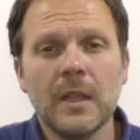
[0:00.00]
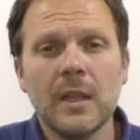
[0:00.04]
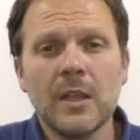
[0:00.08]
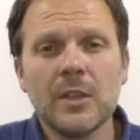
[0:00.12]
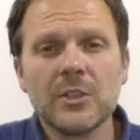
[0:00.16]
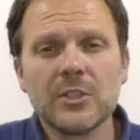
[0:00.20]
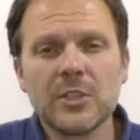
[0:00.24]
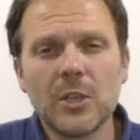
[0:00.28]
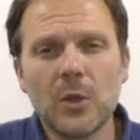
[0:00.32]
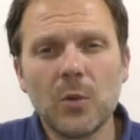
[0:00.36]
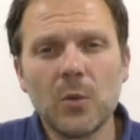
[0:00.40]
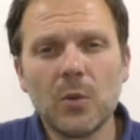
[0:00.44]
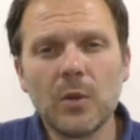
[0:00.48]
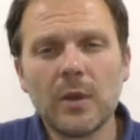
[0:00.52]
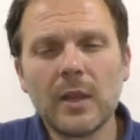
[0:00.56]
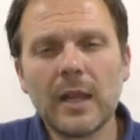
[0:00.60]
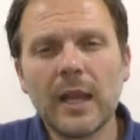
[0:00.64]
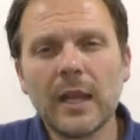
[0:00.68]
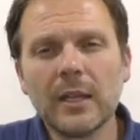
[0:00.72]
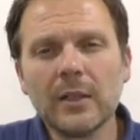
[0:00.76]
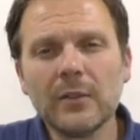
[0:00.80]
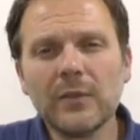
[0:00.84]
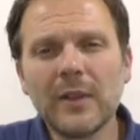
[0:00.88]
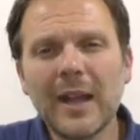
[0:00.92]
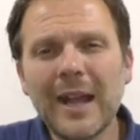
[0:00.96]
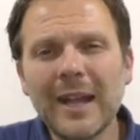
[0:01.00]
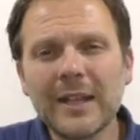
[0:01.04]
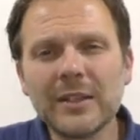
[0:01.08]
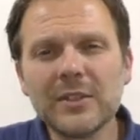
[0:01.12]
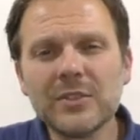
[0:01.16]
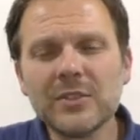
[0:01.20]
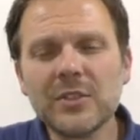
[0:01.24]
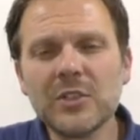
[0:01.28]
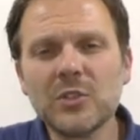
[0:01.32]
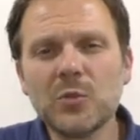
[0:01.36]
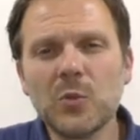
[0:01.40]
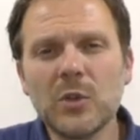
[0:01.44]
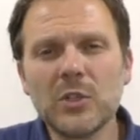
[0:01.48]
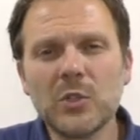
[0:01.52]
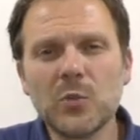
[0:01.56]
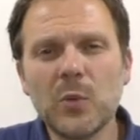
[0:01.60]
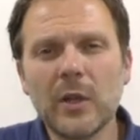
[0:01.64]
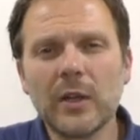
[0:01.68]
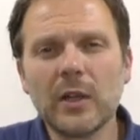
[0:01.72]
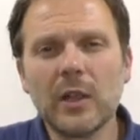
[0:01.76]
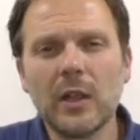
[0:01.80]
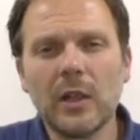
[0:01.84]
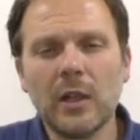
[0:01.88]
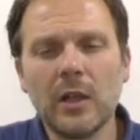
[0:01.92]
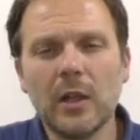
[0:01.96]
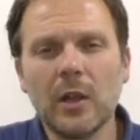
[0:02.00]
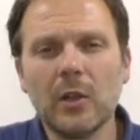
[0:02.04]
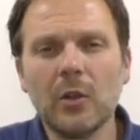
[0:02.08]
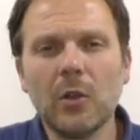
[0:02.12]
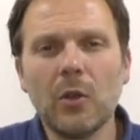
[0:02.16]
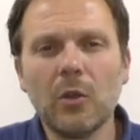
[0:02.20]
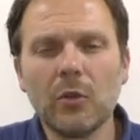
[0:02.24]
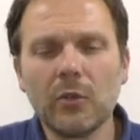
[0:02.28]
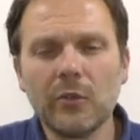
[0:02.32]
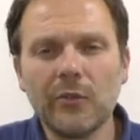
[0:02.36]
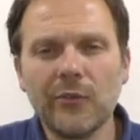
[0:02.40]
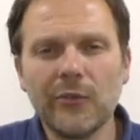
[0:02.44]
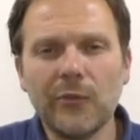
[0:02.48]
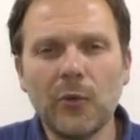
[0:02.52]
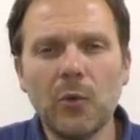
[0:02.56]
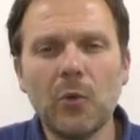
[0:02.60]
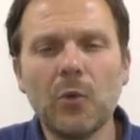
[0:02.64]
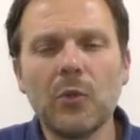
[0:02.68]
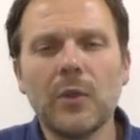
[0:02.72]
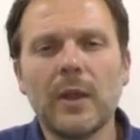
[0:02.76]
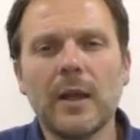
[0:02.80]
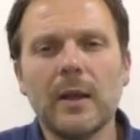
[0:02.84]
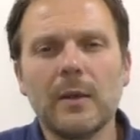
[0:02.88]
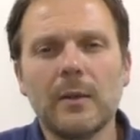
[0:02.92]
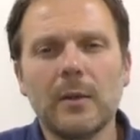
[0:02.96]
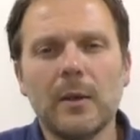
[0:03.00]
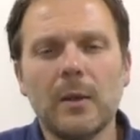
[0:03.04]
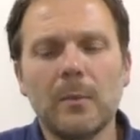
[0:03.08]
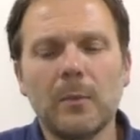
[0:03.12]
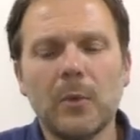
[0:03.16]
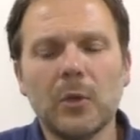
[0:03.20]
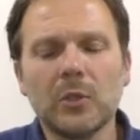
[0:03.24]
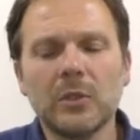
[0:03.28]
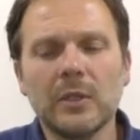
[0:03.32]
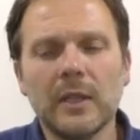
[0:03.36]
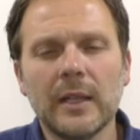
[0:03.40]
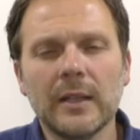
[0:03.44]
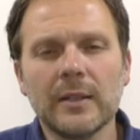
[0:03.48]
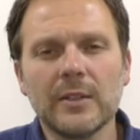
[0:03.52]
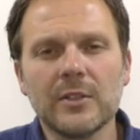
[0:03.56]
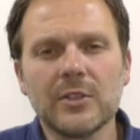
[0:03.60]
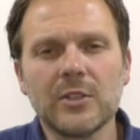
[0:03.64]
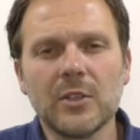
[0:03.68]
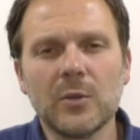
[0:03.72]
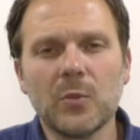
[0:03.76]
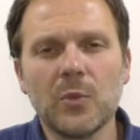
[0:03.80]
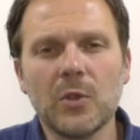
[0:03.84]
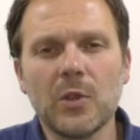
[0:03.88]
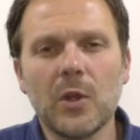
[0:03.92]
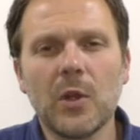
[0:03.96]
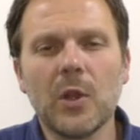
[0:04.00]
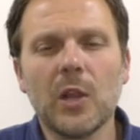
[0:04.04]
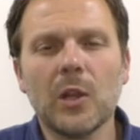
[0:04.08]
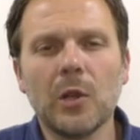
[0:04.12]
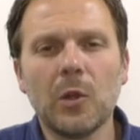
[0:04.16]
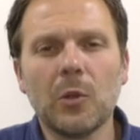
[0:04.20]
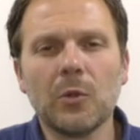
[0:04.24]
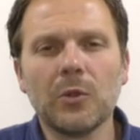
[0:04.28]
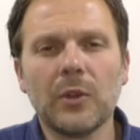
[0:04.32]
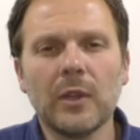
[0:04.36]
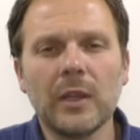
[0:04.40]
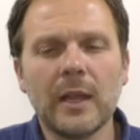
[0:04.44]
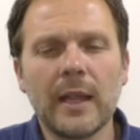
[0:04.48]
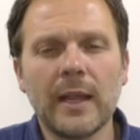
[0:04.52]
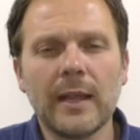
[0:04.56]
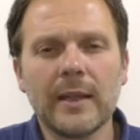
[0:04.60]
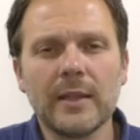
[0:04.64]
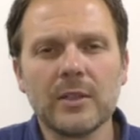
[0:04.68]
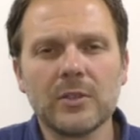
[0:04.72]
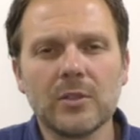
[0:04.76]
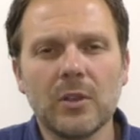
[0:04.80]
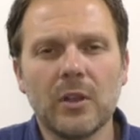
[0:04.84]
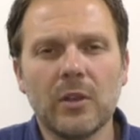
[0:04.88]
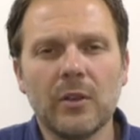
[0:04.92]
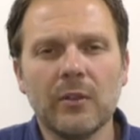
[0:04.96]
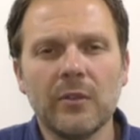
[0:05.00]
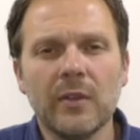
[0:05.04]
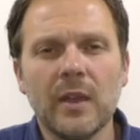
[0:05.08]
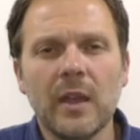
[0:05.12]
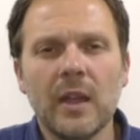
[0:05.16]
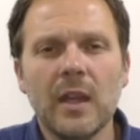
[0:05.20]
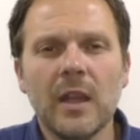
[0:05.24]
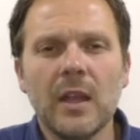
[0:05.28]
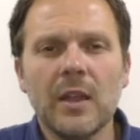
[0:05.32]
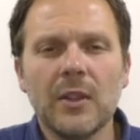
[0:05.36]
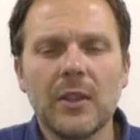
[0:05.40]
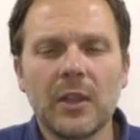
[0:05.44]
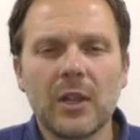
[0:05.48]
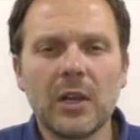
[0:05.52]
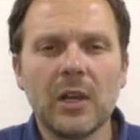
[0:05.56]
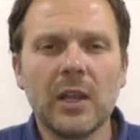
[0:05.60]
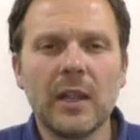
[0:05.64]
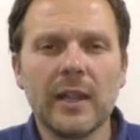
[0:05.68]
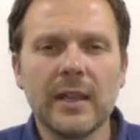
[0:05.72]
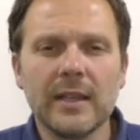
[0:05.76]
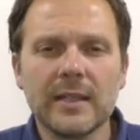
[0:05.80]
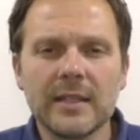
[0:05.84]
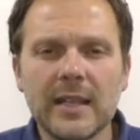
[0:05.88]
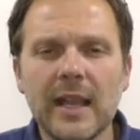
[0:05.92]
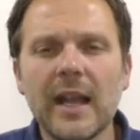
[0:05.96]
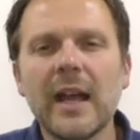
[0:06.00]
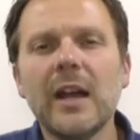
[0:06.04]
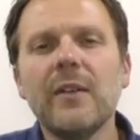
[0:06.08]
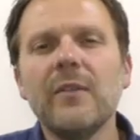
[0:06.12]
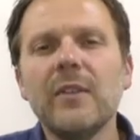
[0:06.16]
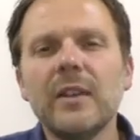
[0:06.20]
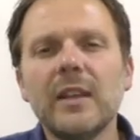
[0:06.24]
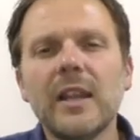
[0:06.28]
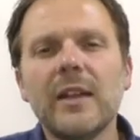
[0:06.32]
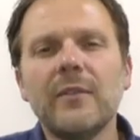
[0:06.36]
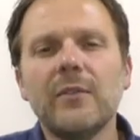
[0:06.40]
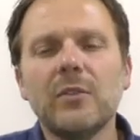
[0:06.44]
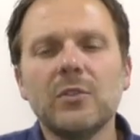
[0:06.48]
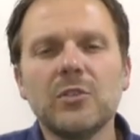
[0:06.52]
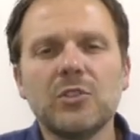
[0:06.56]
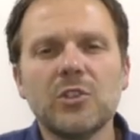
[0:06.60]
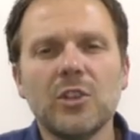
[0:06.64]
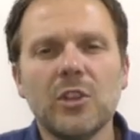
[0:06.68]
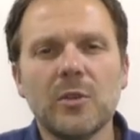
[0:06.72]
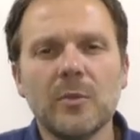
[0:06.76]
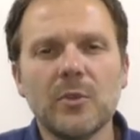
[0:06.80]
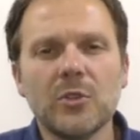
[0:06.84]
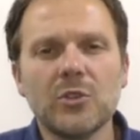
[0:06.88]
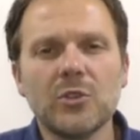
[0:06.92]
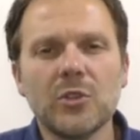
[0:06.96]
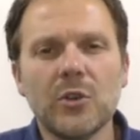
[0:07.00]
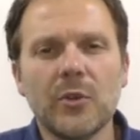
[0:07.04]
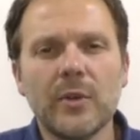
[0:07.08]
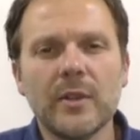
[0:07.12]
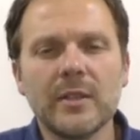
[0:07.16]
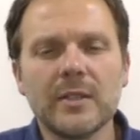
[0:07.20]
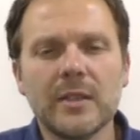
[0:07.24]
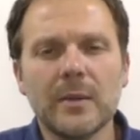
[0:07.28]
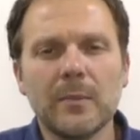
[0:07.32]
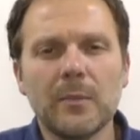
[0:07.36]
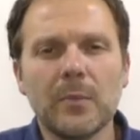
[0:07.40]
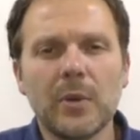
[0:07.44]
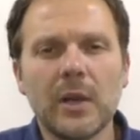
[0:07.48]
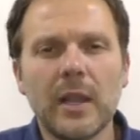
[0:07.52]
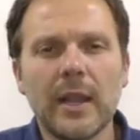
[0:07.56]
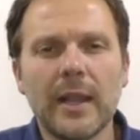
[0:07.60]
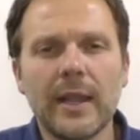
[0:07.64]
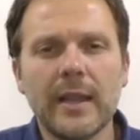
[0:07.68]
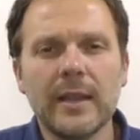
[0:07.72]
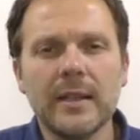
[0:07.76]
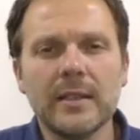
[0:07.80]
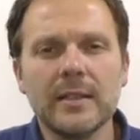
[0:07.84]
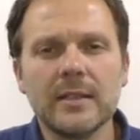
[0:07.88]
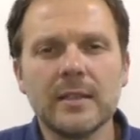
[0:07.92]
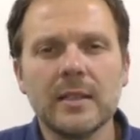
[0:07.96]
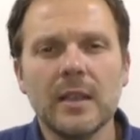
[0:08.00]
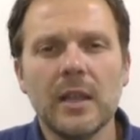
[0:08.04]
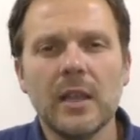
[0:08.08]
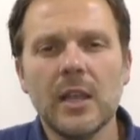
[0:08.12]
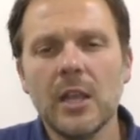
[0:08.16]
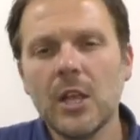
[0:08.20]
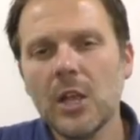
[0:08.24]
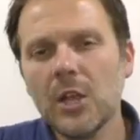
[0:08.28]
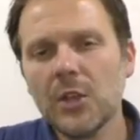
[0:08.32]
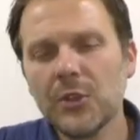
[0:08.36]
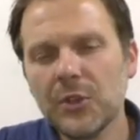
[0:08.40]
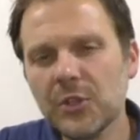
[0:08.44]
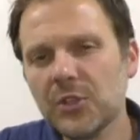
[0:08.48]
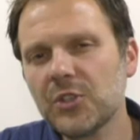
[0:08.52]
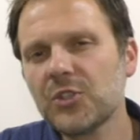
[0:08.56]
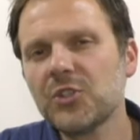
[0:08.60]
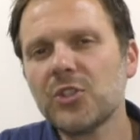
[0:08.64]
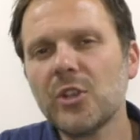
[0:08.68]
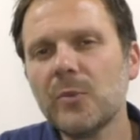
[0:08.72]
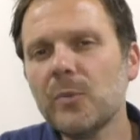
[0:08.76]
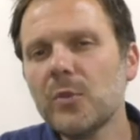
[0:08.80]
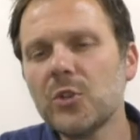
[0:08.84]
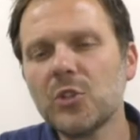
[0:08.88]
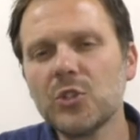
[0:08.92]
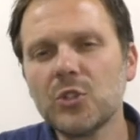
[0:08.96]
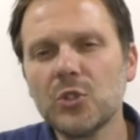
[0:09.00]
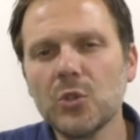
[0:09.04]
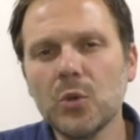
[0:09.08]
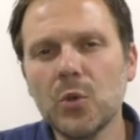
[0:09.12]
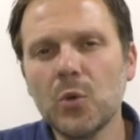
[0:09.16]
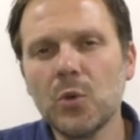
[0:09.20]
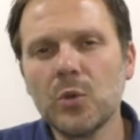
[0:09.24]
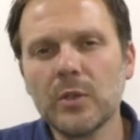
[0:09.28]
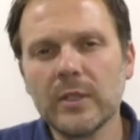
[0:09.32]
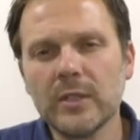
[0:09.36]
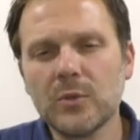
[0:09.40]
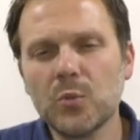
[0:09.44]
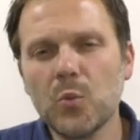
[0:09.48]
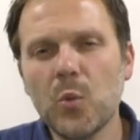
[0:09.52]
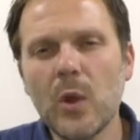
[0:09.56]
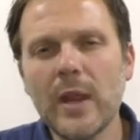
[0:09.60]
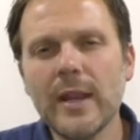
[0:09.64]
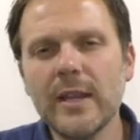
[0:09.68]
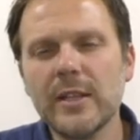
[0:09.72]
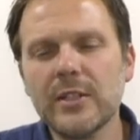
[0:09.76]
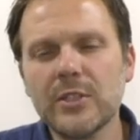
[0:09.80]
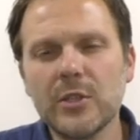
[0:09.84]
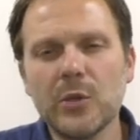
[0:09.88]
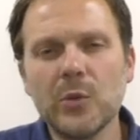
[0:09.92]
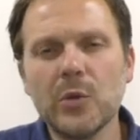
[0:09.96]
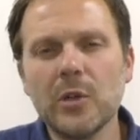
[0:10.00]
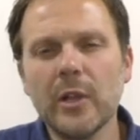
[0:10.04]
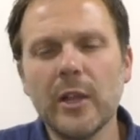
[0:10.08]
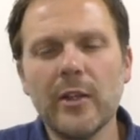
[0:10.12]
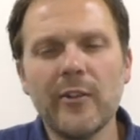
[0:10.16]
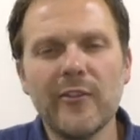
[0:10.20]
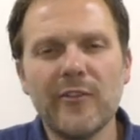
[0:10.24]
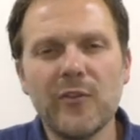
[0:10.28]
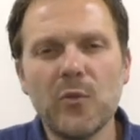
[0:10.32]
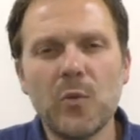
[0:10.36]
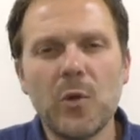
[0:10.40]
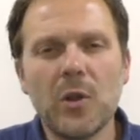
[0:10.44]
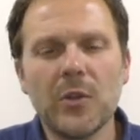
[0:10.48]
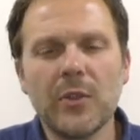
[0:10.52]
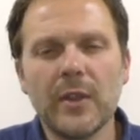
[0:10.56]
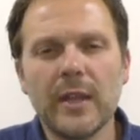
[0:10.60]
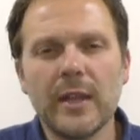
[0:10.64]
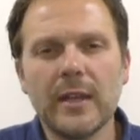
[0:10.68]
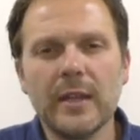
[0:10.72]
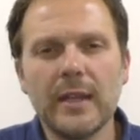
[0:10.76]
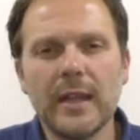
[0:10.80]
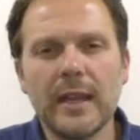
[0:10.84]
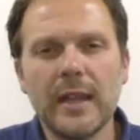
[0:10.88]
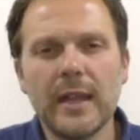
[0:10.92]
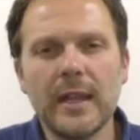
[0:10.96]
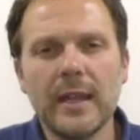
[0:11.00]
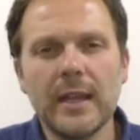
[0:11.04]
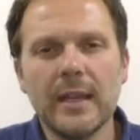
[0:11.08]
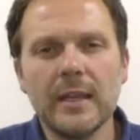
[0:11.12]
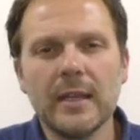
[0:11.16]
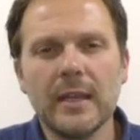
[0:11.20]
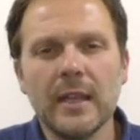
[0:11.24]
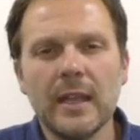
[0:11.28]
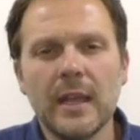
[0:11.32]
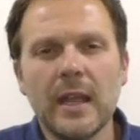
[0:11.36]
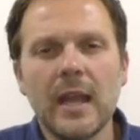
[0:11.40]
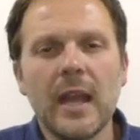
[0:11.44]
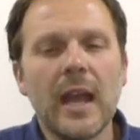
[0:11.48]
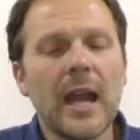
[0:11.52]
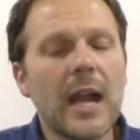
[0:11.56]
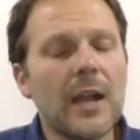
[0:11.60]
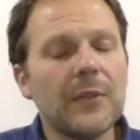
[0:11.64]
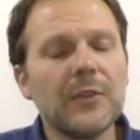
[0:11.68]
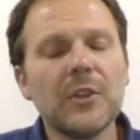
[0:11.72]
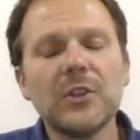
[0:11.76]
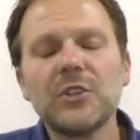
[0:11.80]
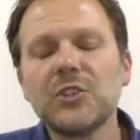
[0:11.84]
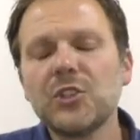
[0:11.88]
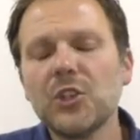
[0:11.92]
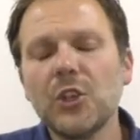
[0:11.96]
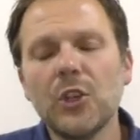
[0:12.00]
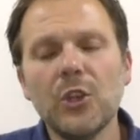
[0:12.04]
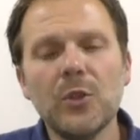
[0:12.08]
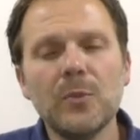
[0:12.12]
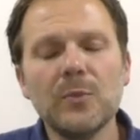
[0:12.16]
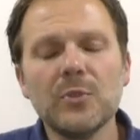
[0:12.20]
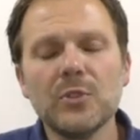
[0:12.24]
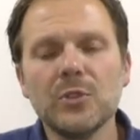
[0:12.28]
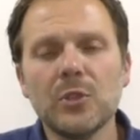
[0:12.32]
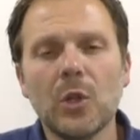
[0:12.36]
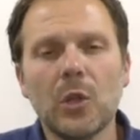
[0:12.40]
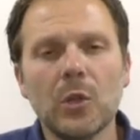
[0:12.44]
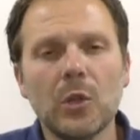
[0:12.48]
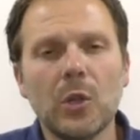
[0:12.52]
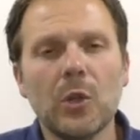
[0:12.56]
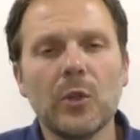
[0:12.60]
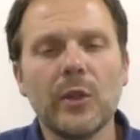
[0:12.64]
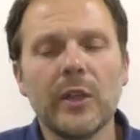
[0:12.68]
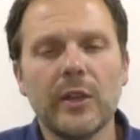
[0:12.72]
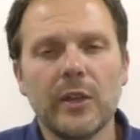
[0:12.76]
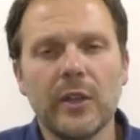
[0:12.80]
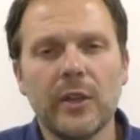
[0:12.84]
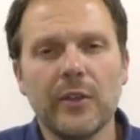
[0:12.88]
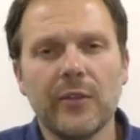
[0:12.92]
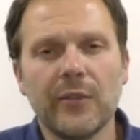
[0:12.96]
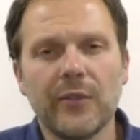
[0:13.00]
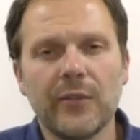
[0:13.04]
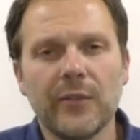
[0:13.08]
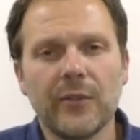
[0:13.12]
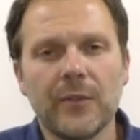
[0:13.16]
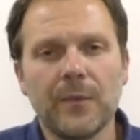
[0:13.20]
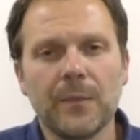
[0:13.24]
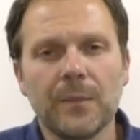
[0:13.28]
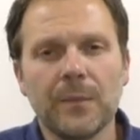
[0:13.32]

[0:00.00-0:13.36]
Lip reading: So kind of answers which went along for that model answer were along the lines of the clients have a level term assurance in place, the sum assured is way too low for what they need, and the term's not long enough.